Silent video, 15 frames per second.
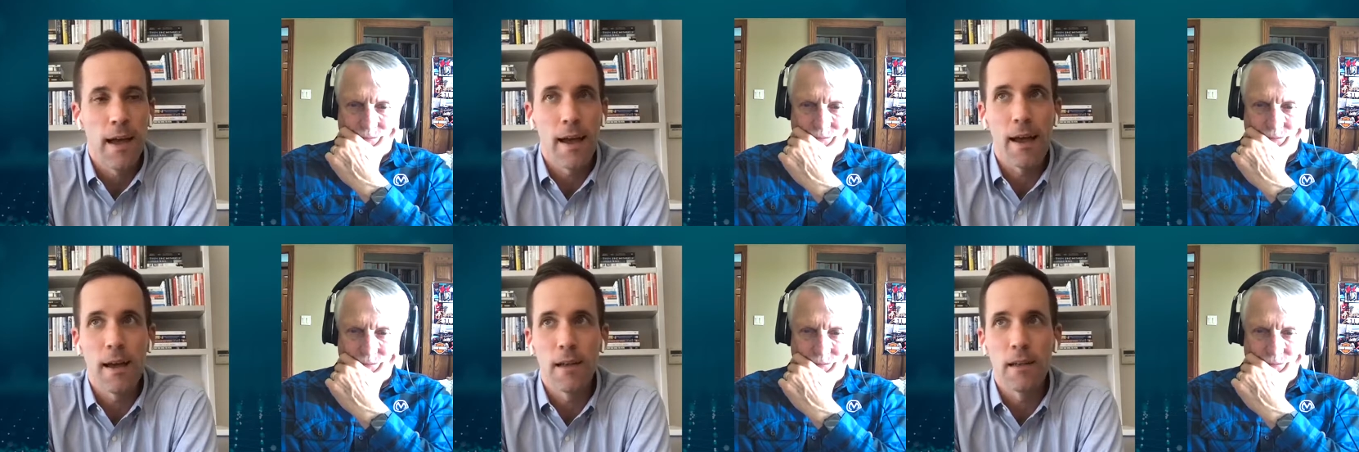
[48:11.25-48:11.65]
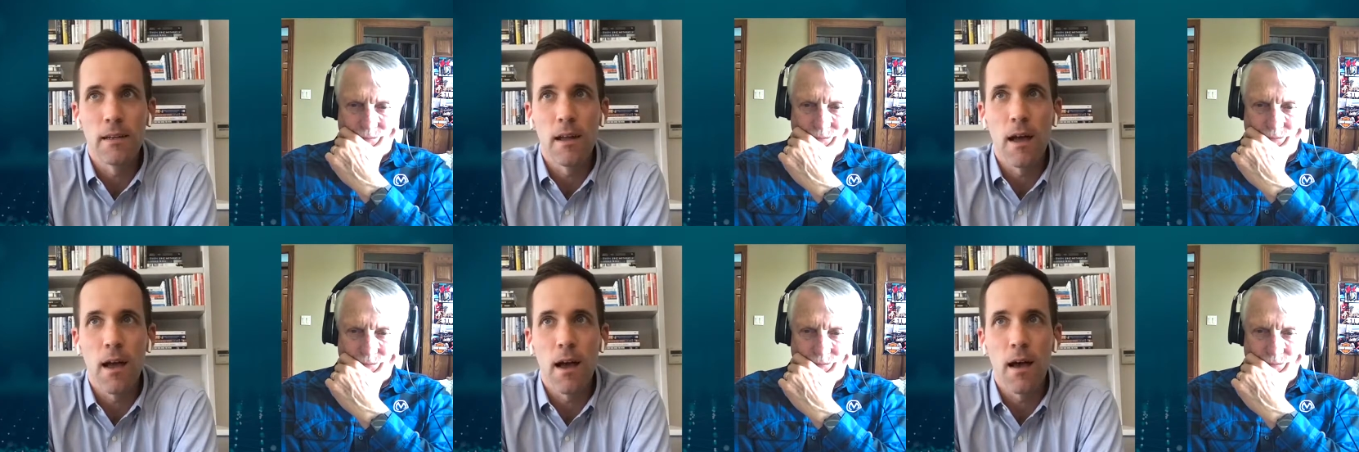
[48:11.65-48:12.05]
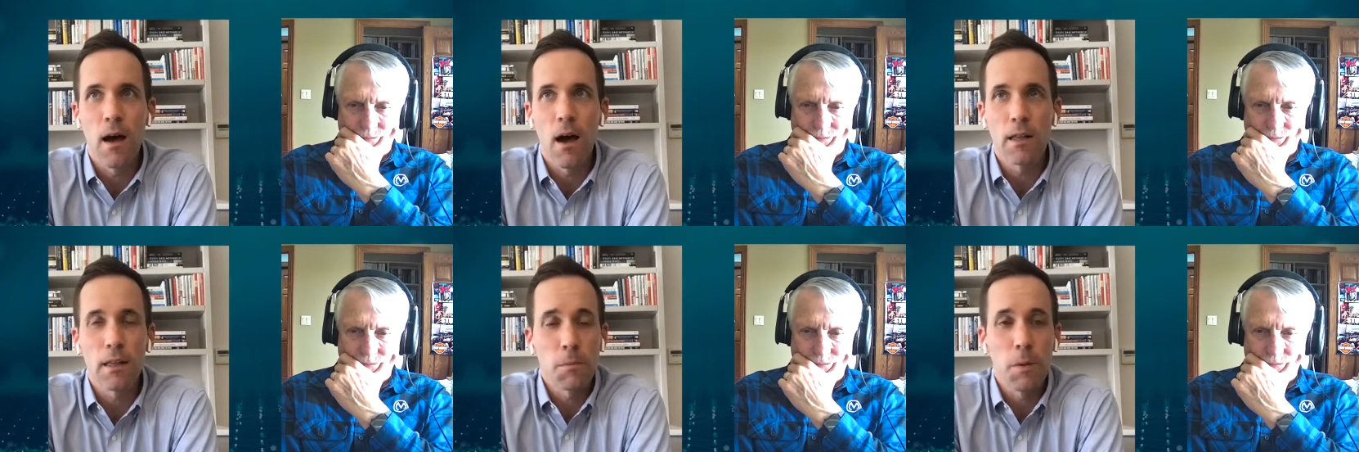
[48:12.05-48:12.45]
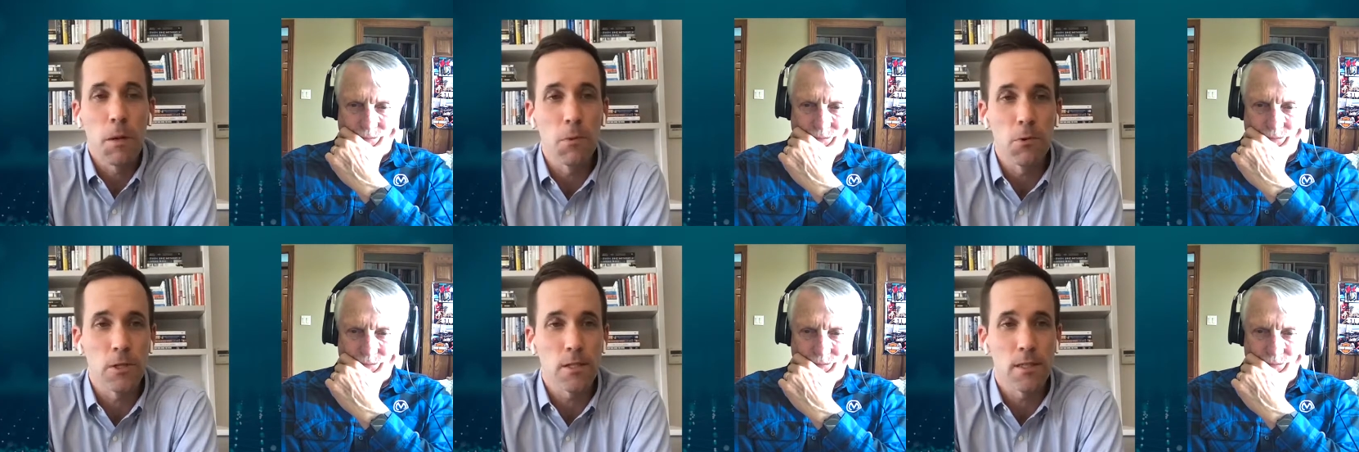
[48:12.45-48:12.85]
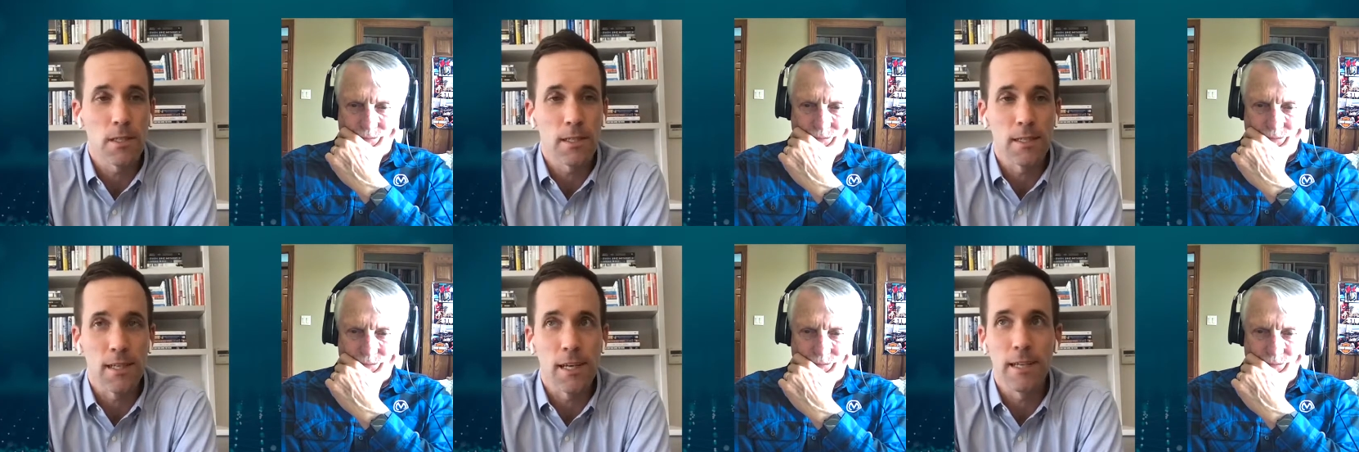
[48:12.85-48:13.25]
Speaker 1: and I think people are just
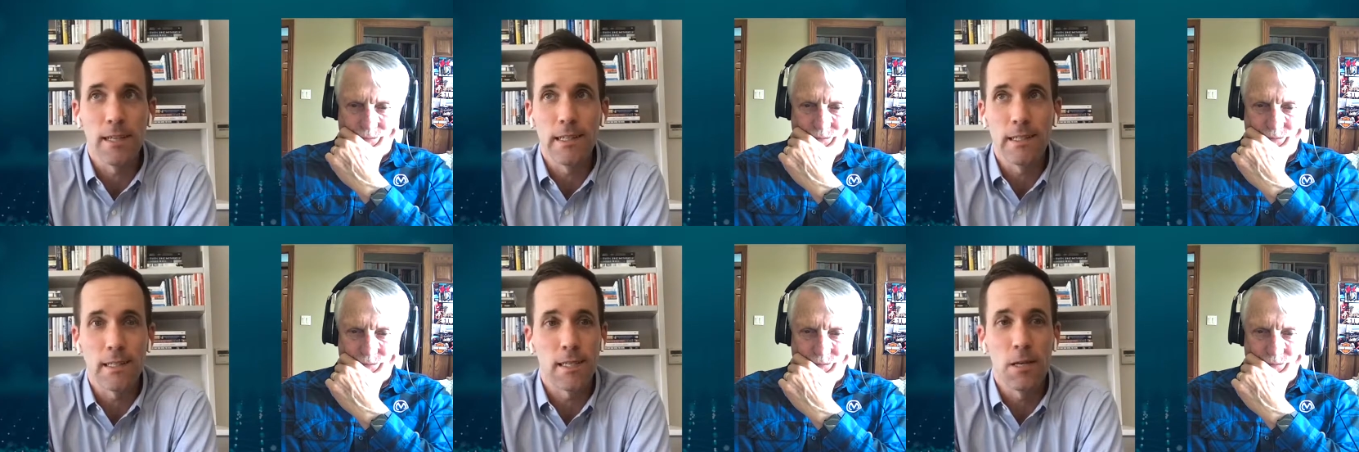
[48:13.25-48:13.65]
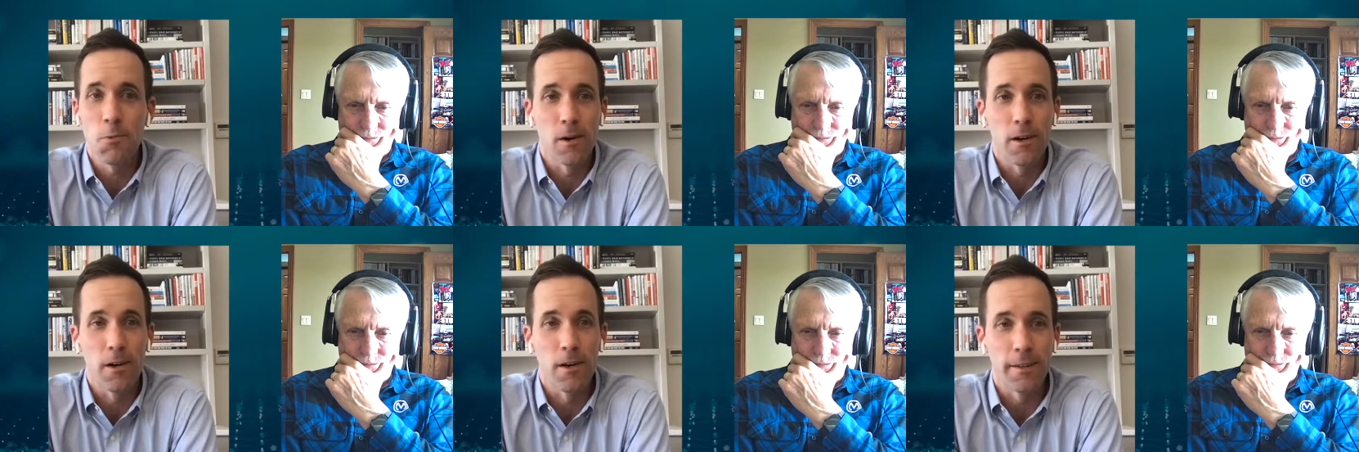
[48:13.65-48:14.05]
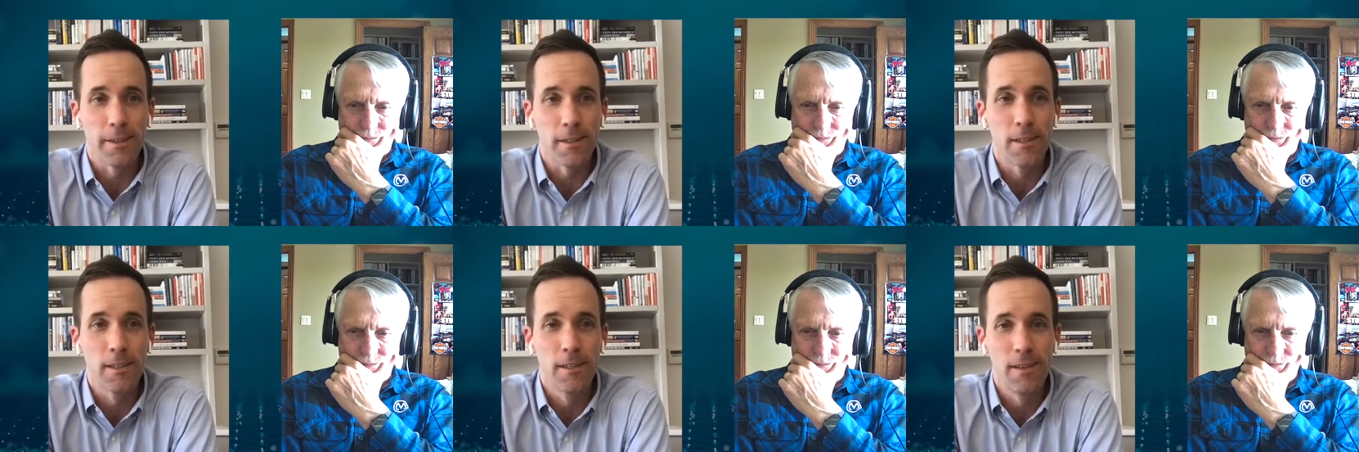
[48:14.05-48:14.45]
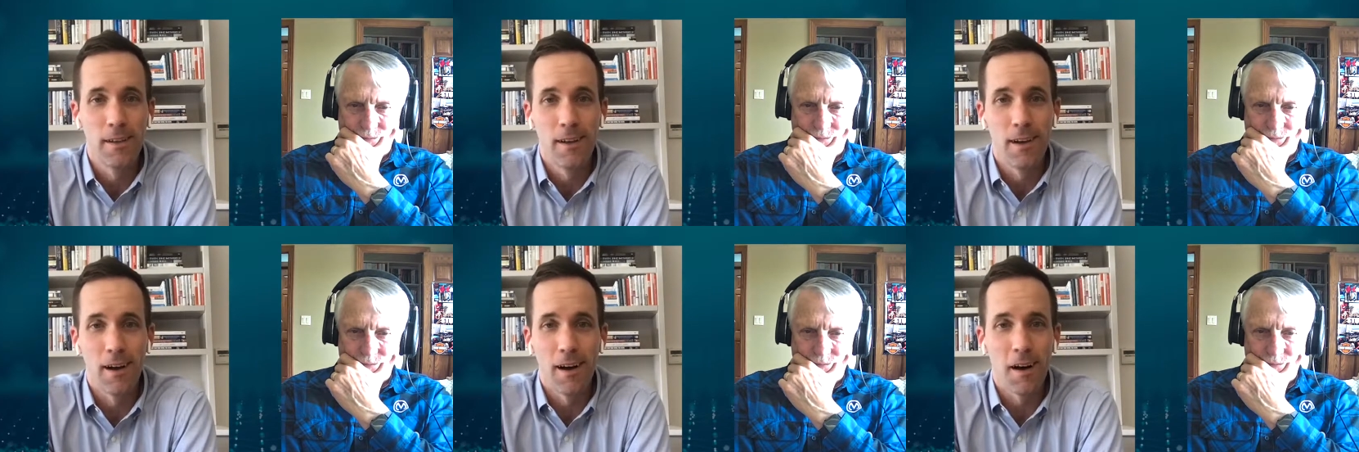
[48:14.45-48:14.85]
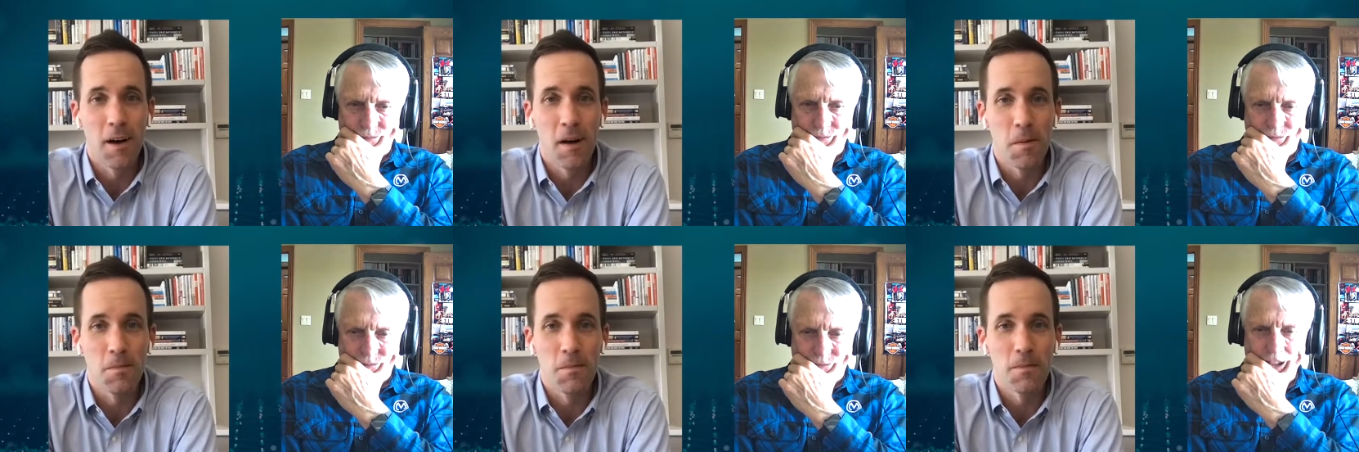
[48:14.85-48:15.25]
excited to see one another.
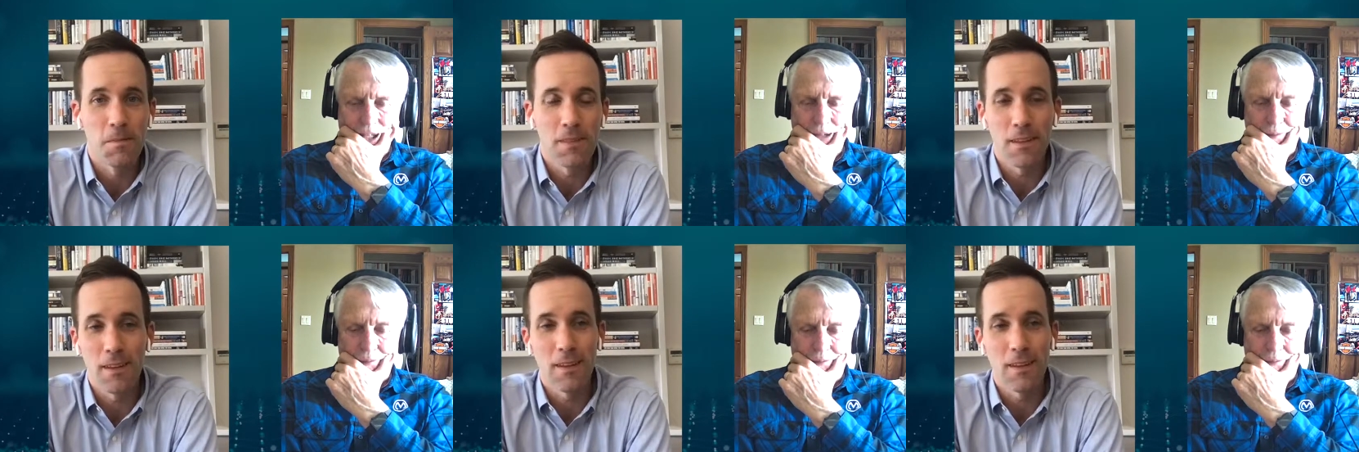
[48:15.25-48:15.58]
Um, yeah. yeah,